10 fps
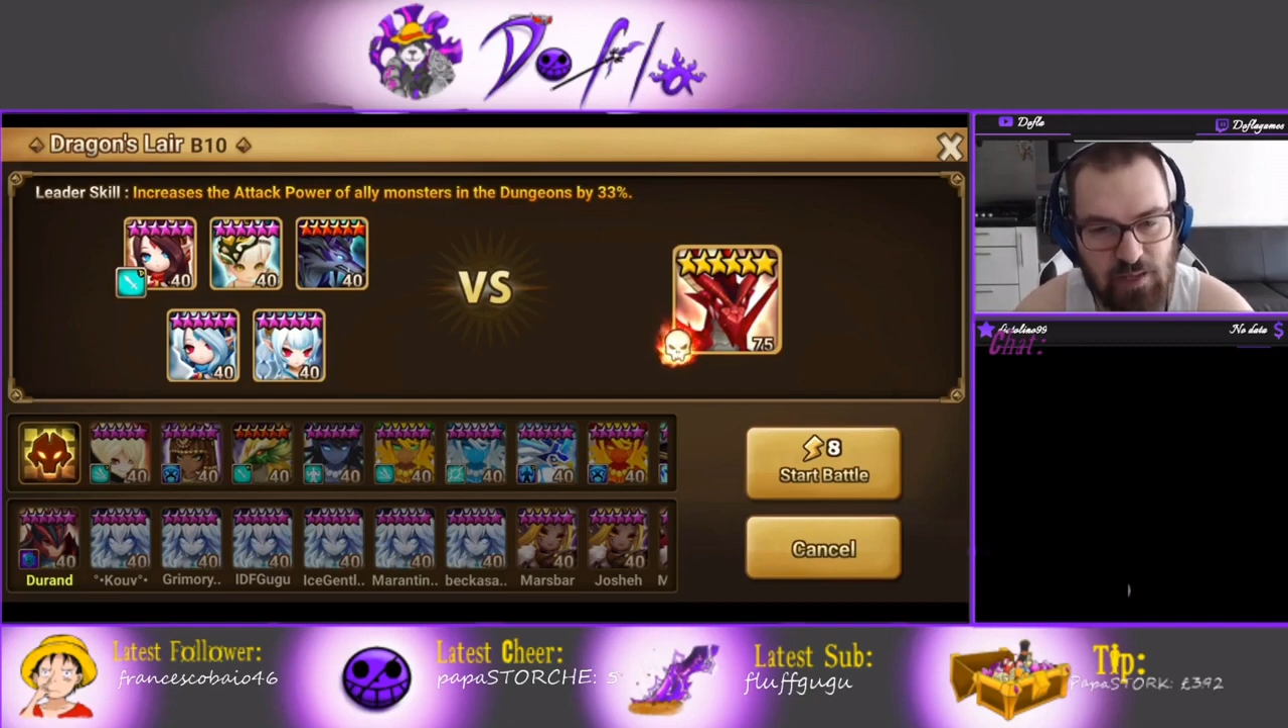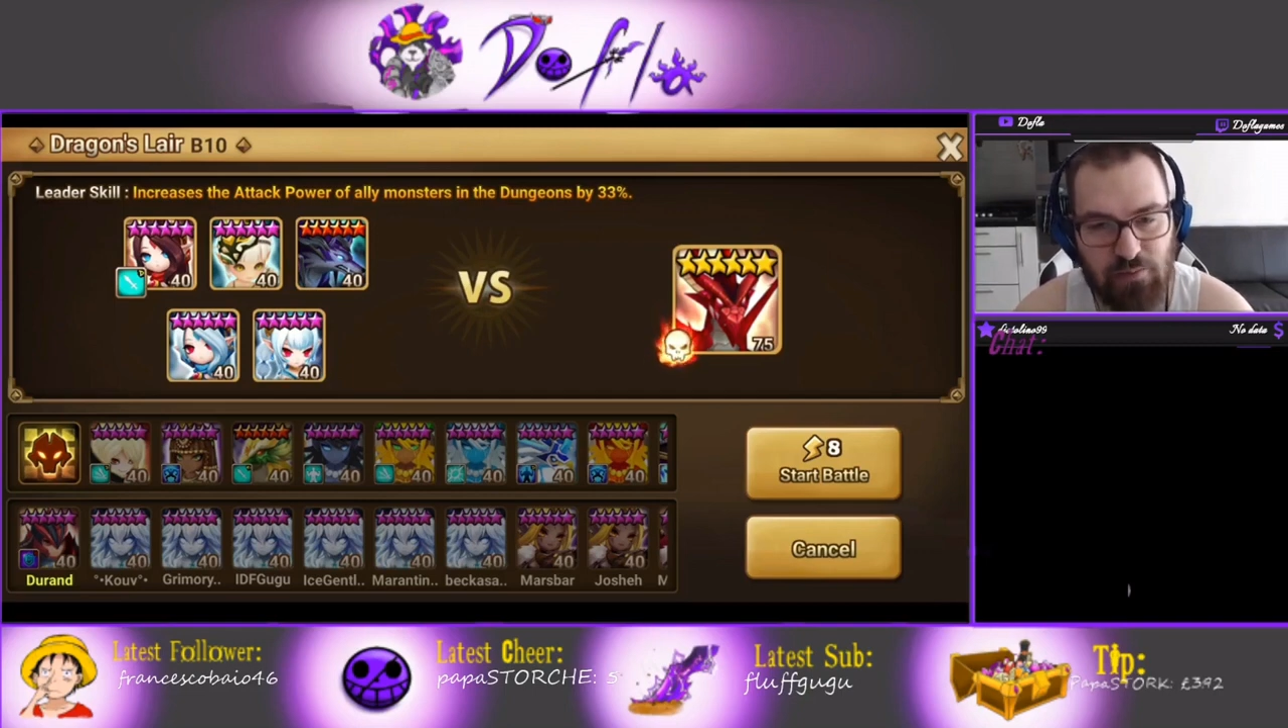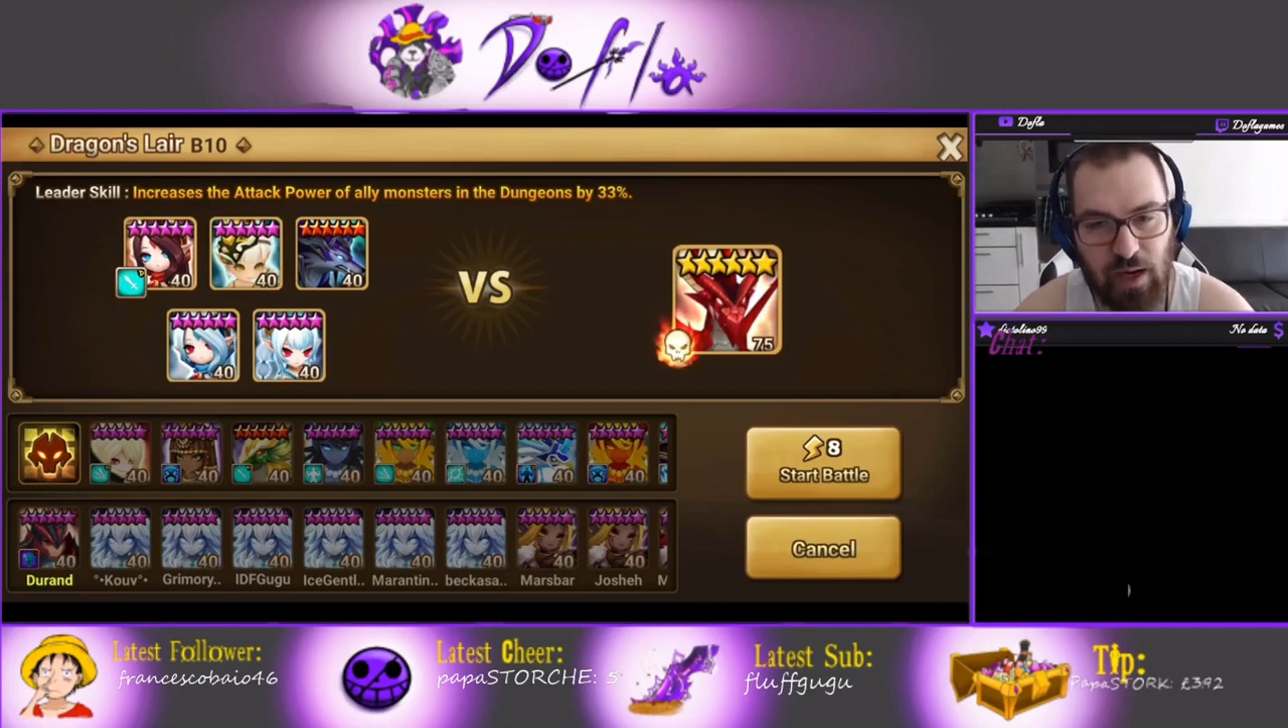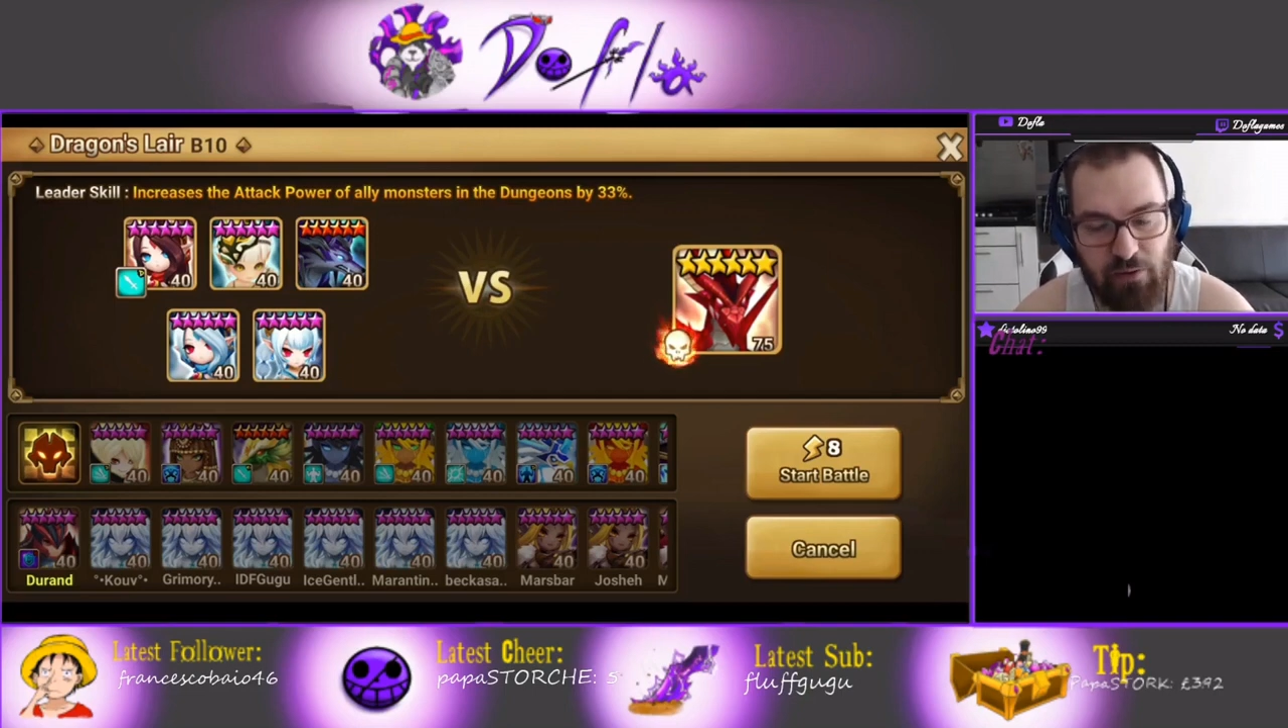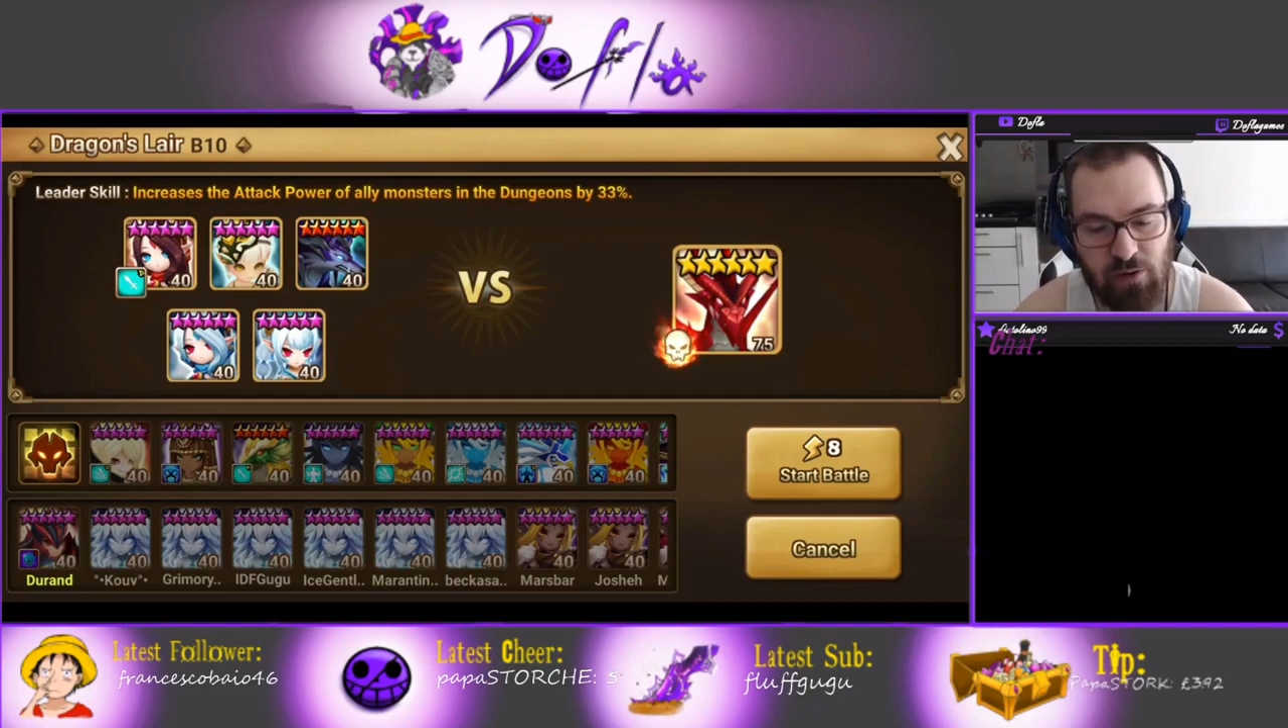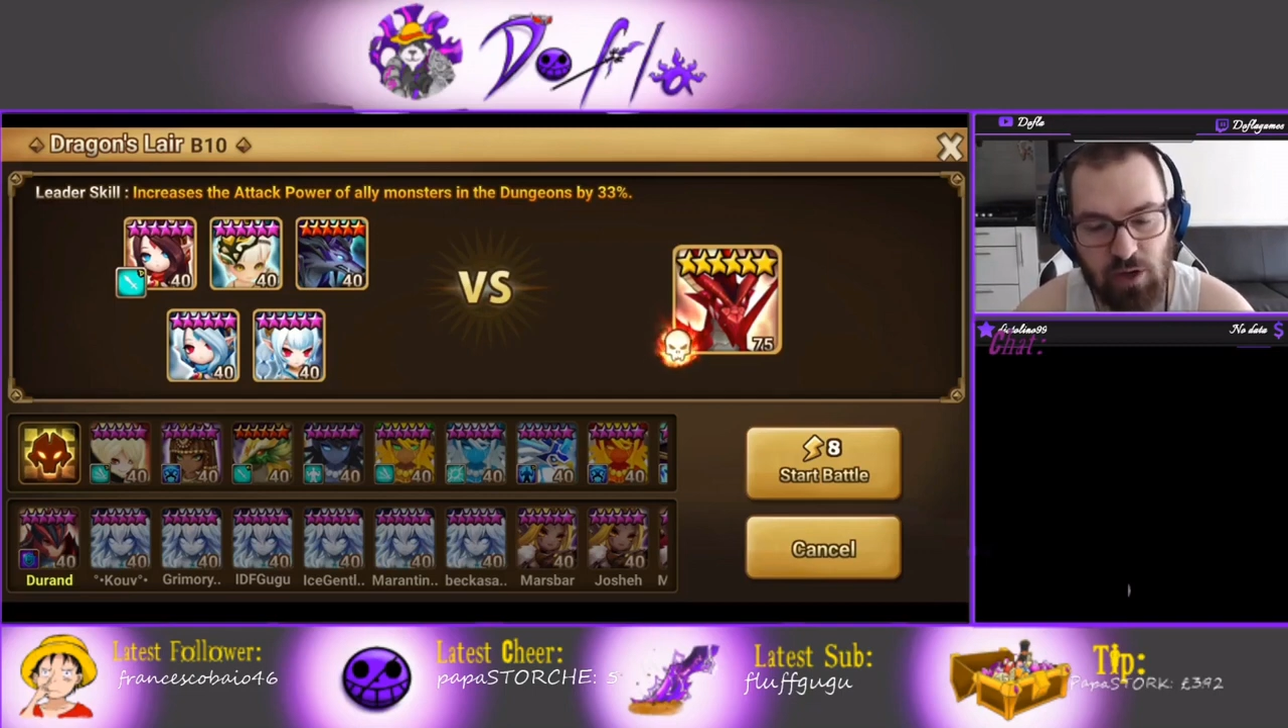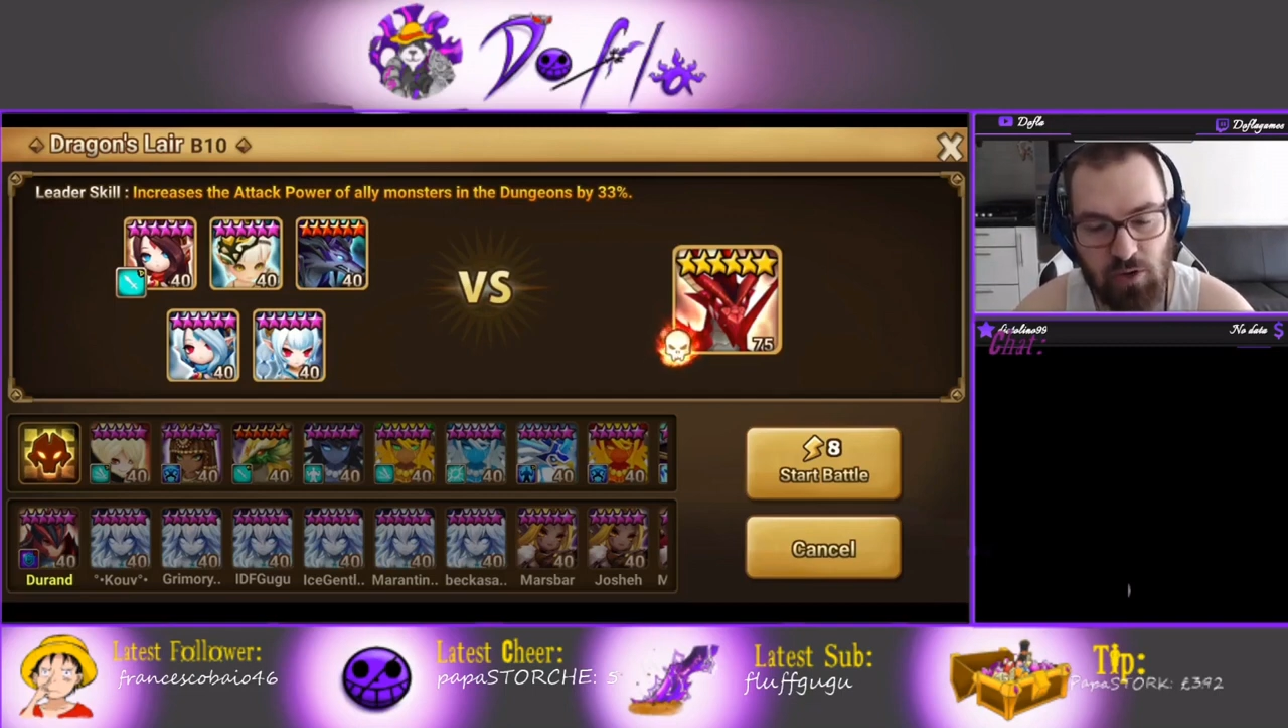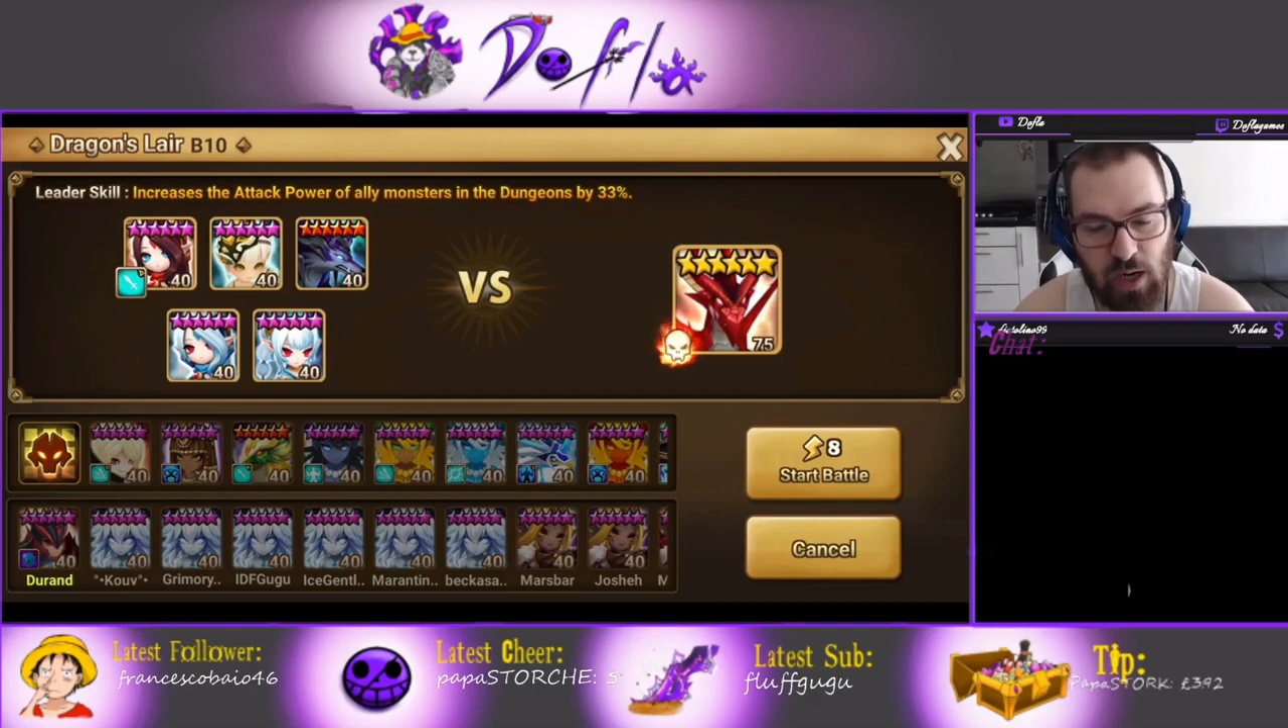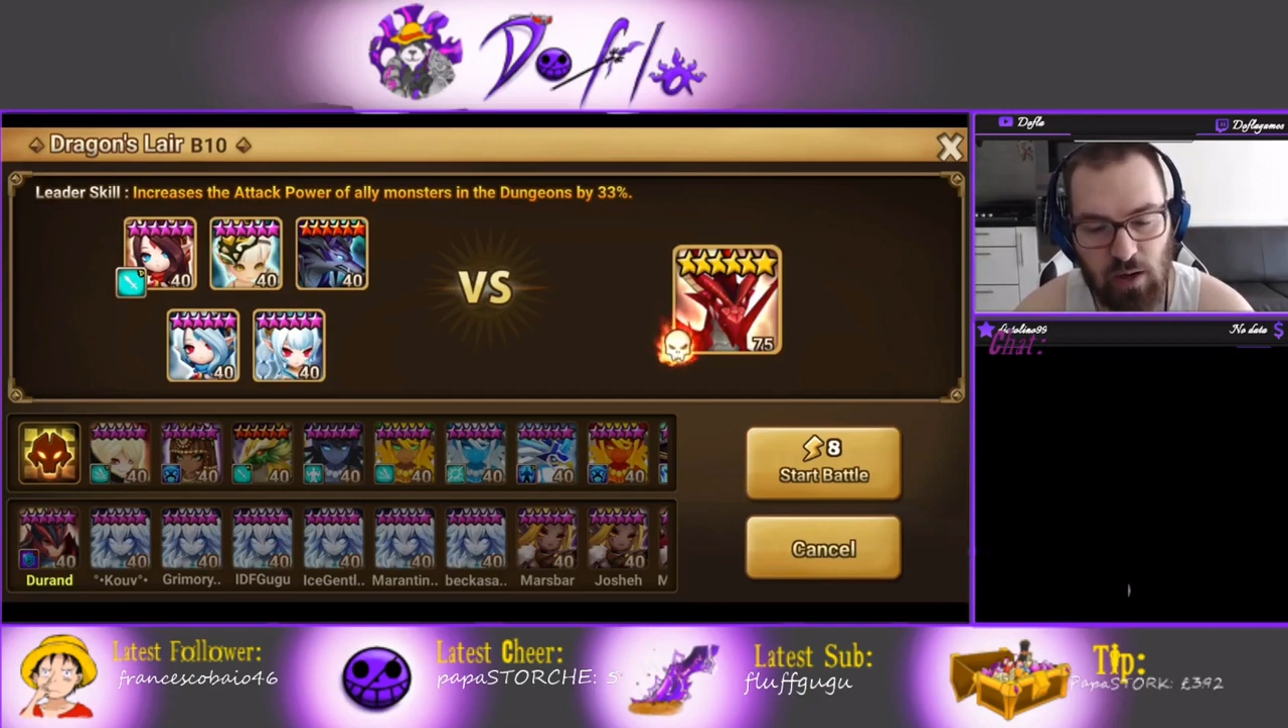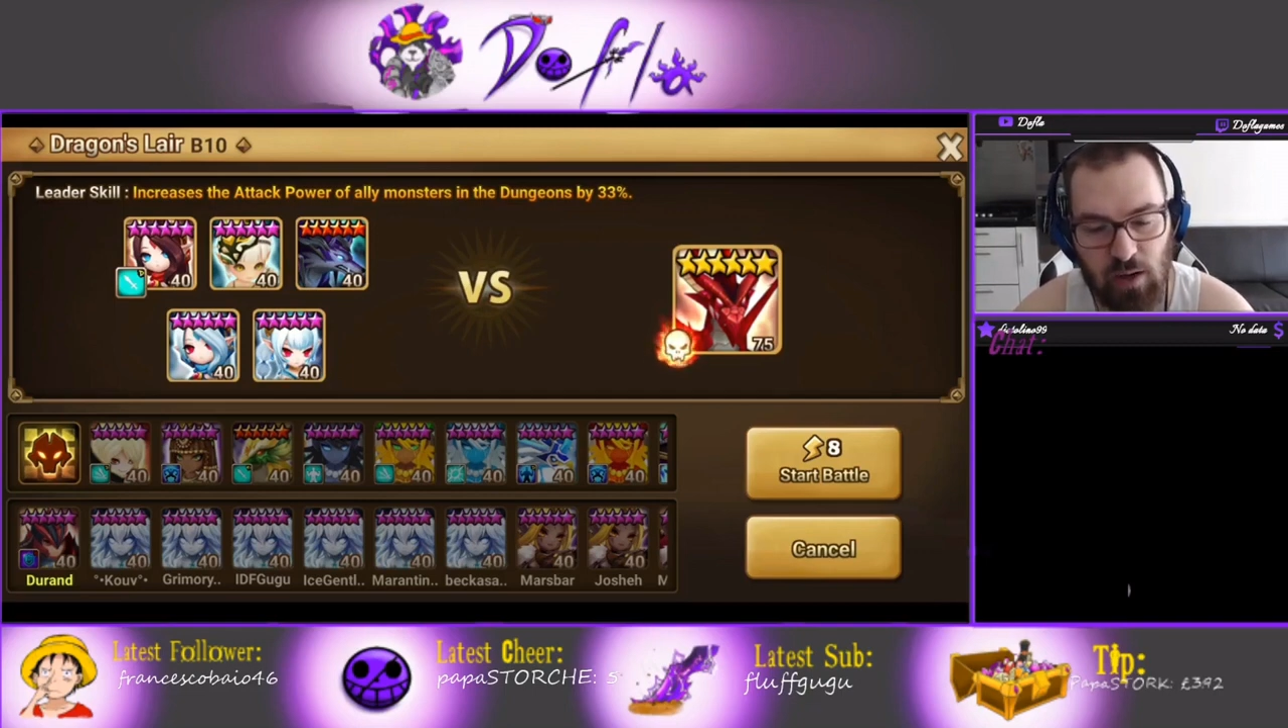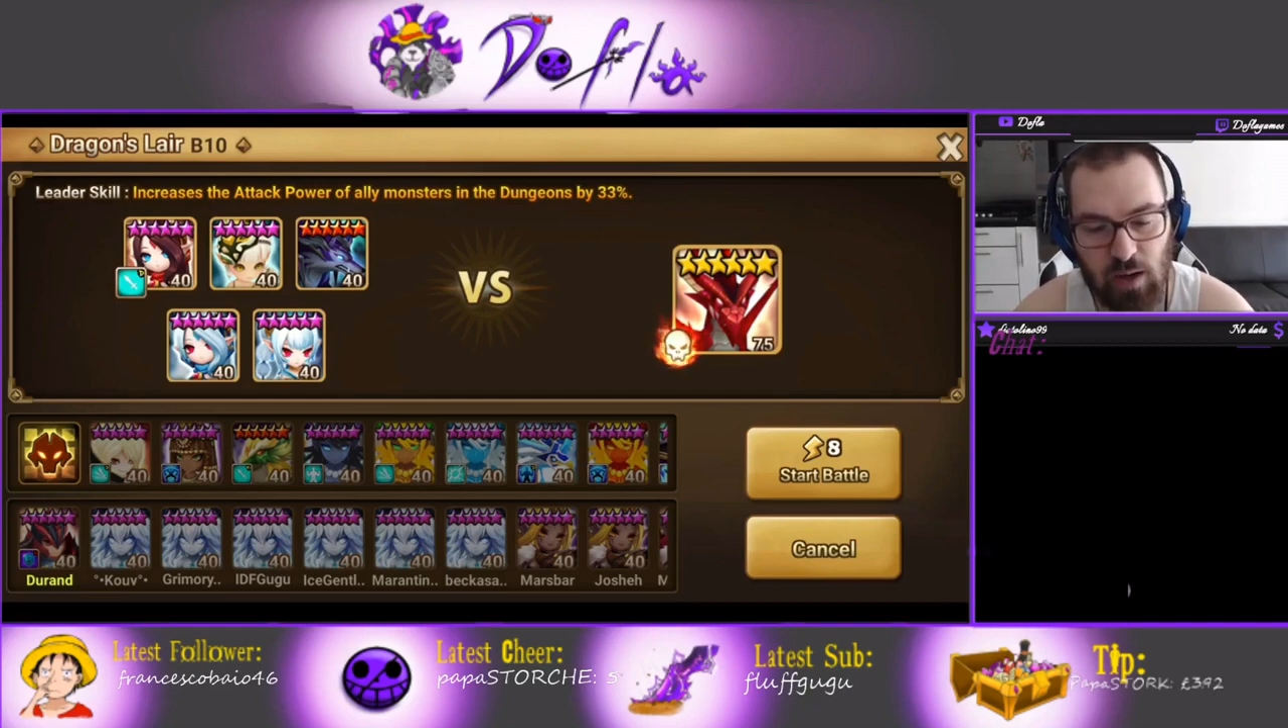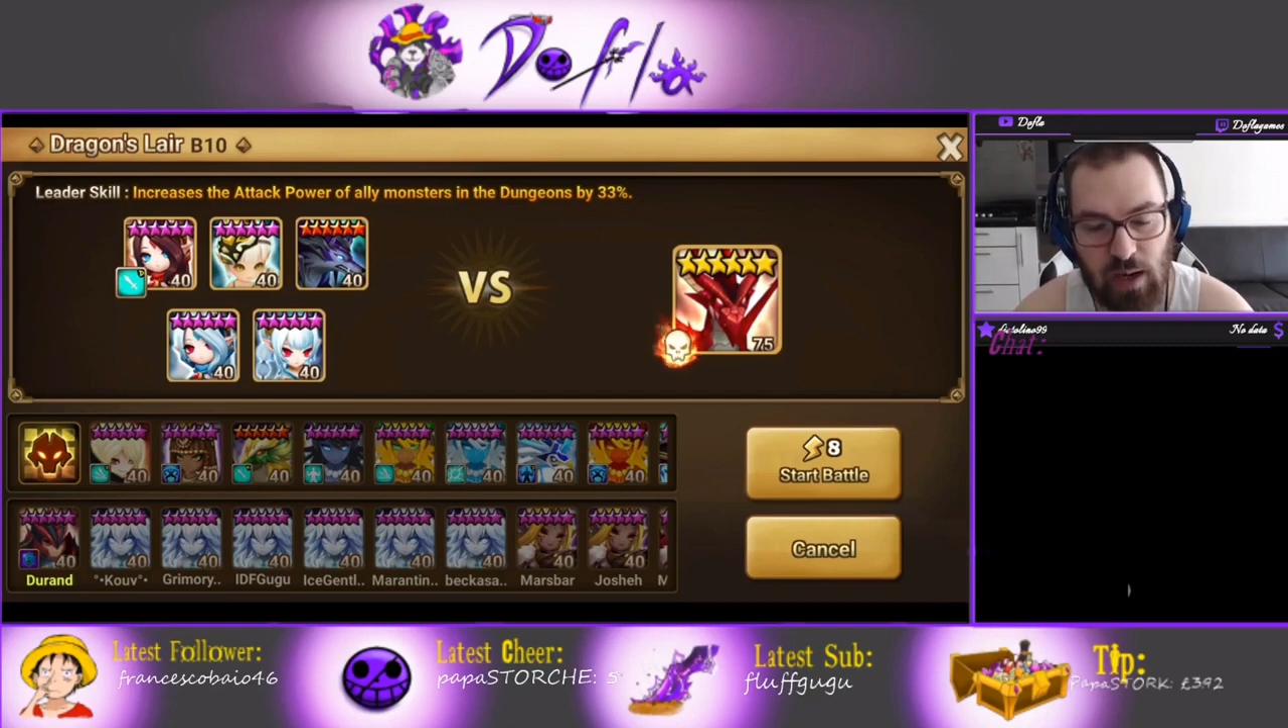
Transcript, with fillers: break for the Dragon,